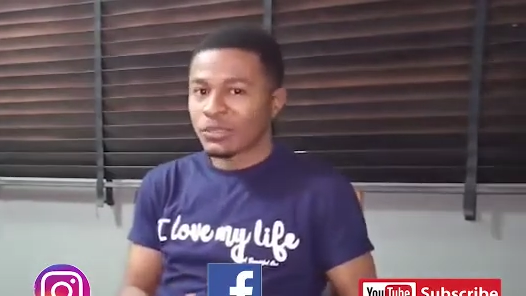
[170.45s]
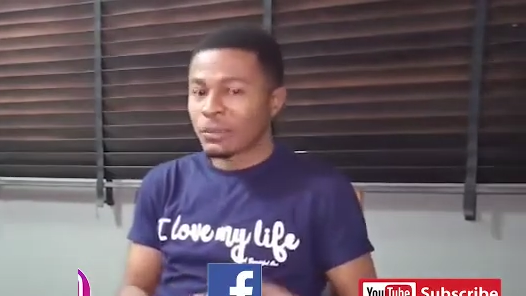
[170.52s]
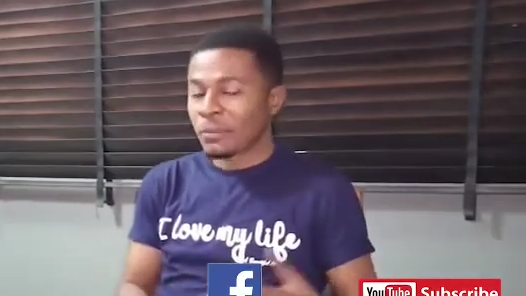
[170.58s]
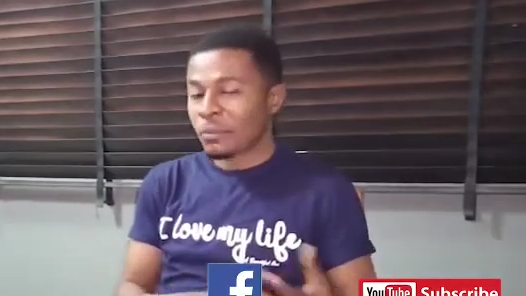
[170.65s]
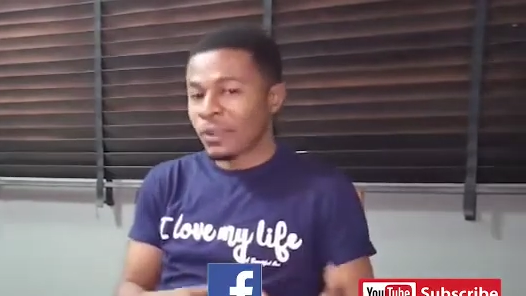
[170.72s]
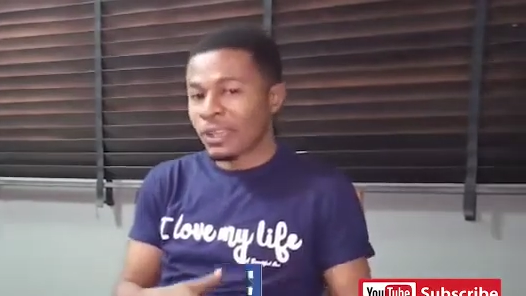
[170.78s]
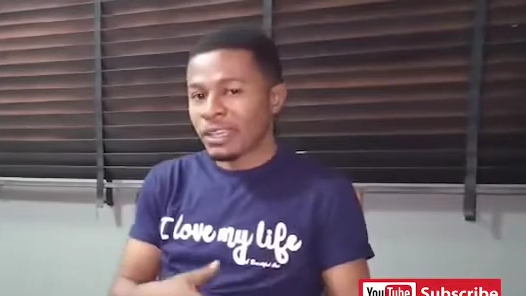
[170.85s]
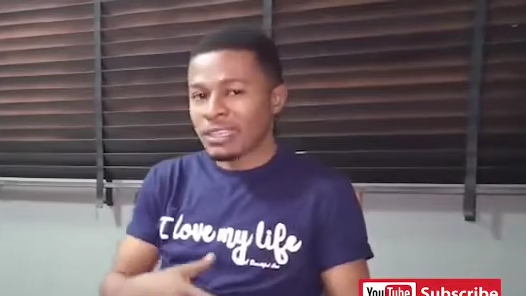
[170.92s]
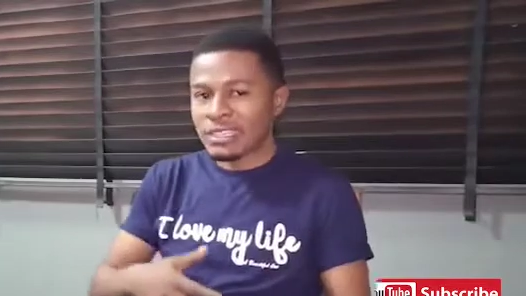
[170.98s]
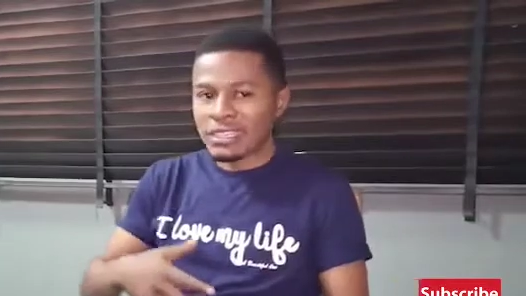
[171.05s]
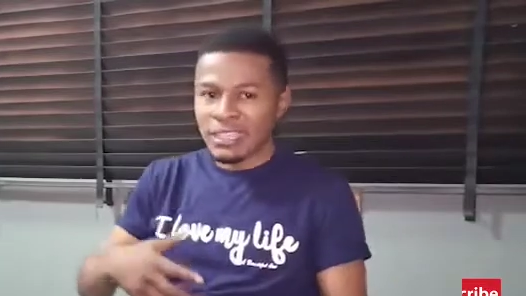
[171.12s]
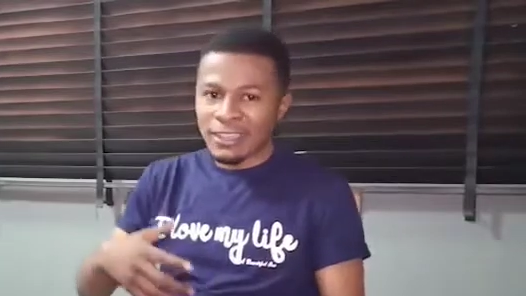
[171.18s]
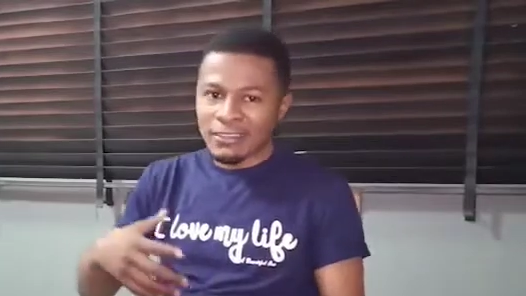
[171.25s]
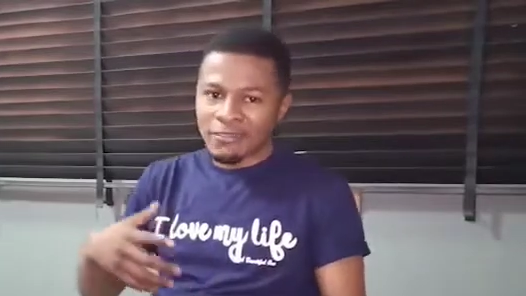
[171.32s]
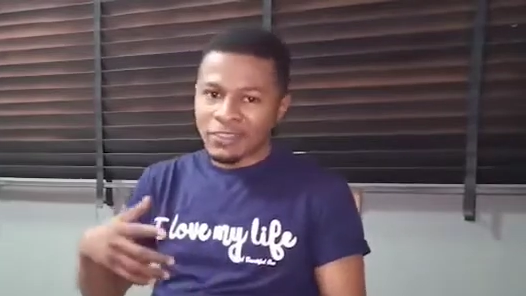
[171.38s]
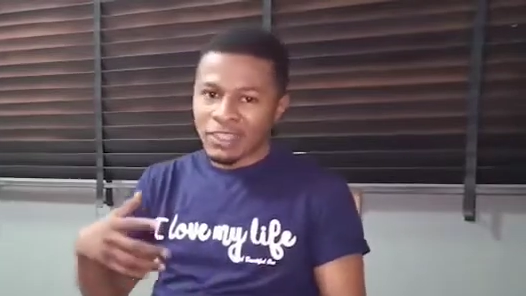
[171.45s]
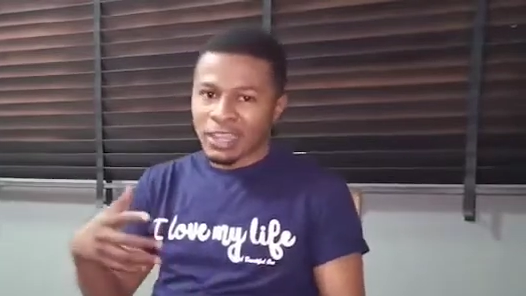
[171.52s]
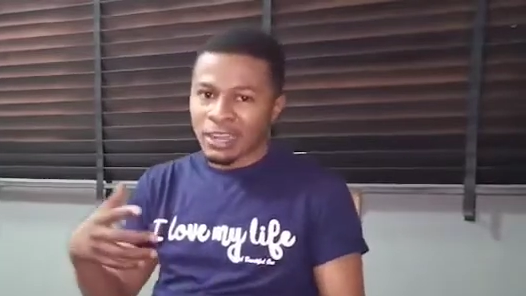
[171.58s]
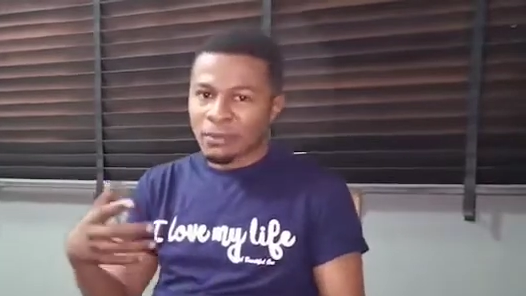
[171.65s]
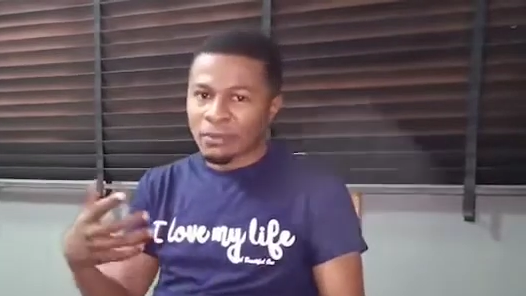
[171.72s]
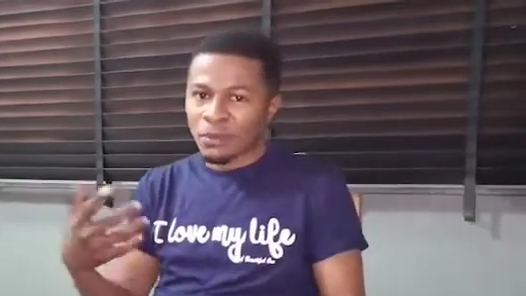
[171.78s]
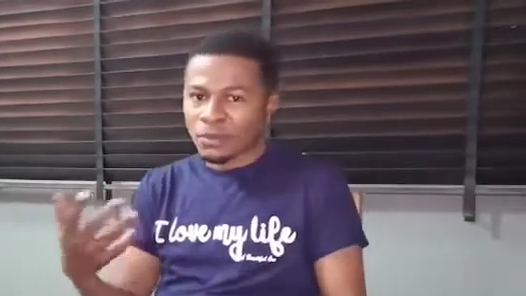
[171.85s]
depict
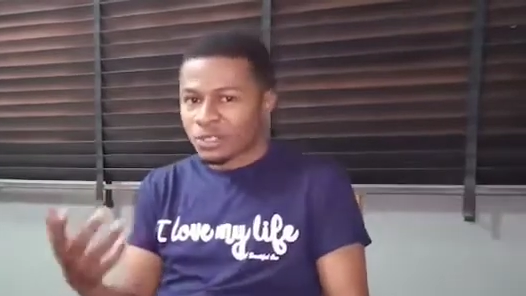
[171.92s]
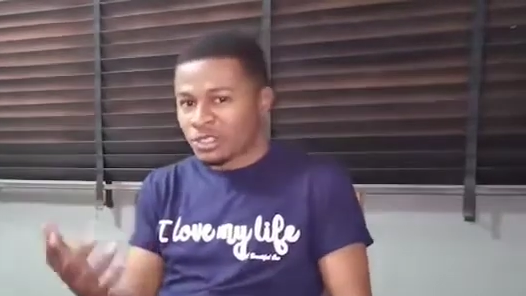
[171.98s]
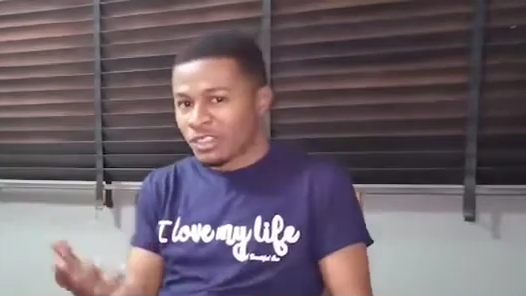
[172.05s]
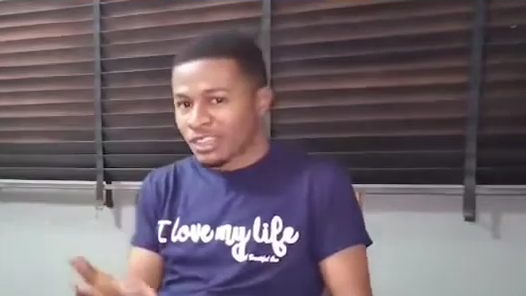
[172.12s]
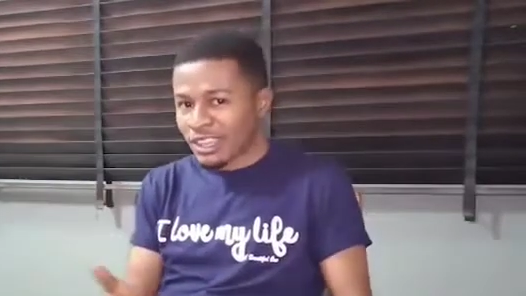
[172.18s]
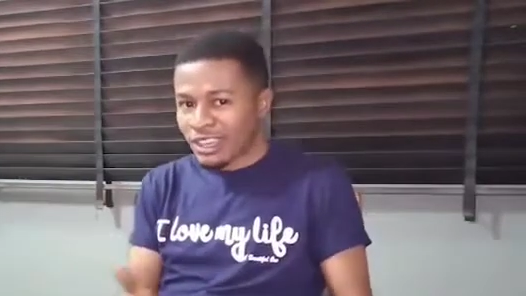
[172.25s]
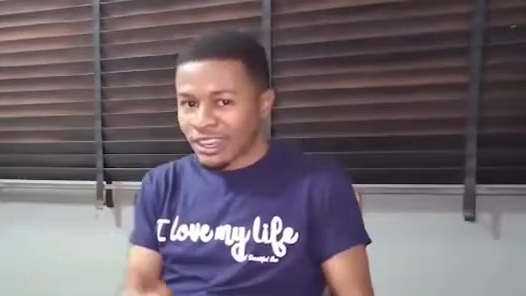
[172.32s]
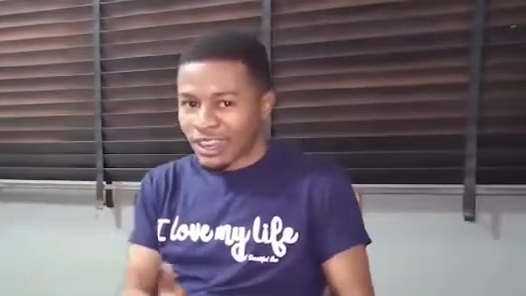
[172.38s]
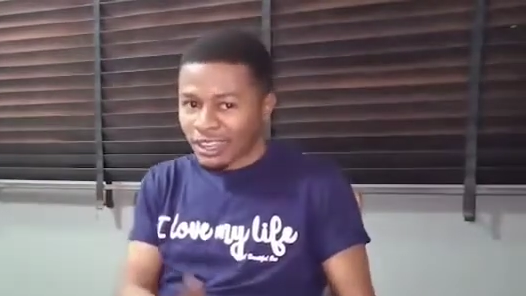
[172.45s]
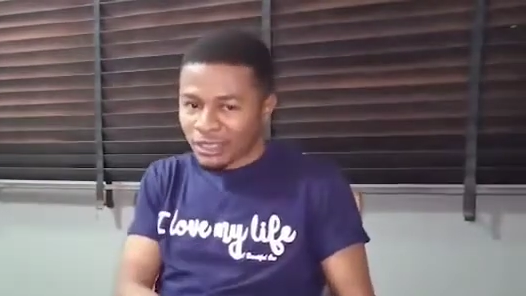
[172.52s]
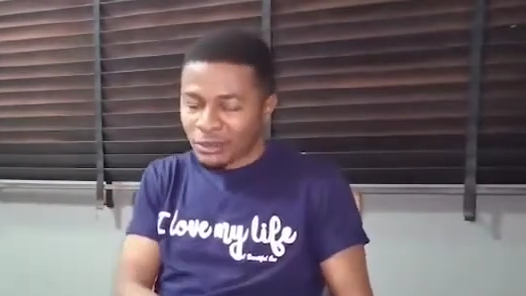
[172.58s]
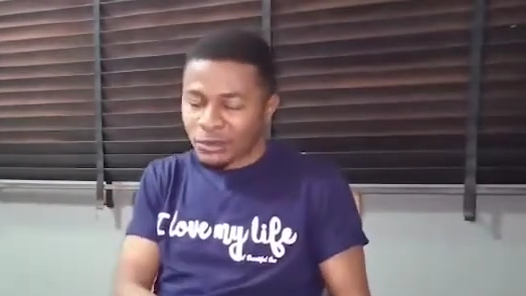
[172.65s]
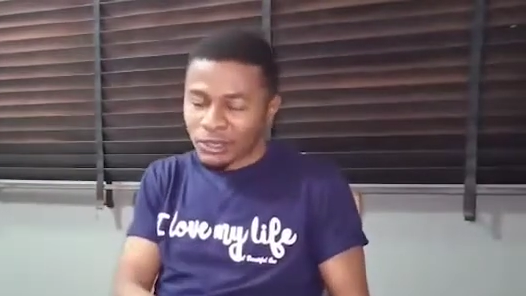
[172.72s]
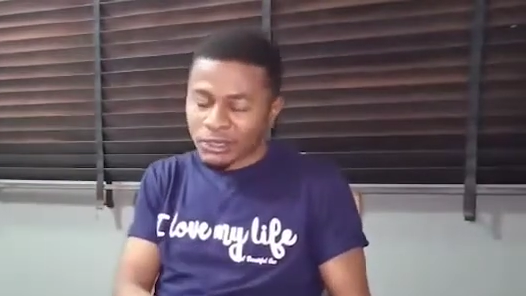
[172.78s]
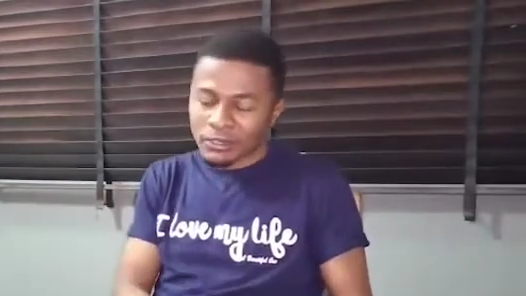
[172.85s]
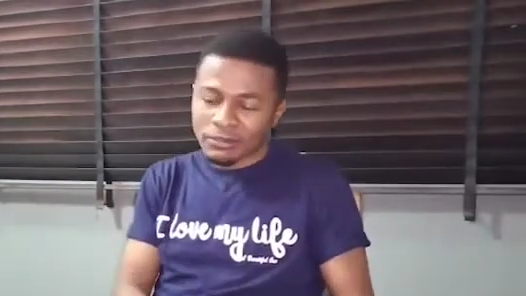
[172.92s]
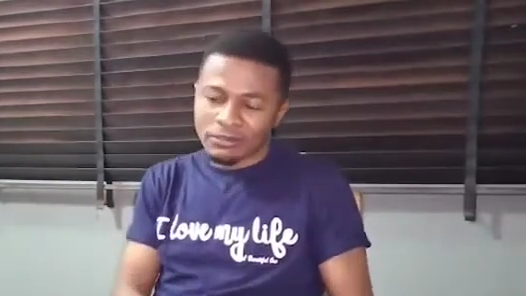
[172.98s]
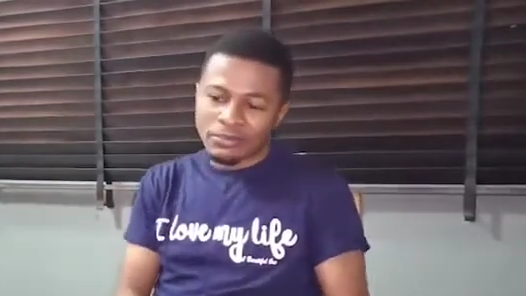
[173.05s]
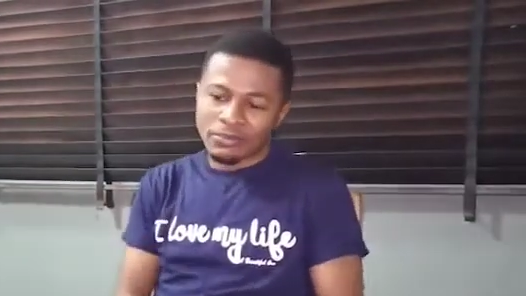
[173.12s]
and portray the character well.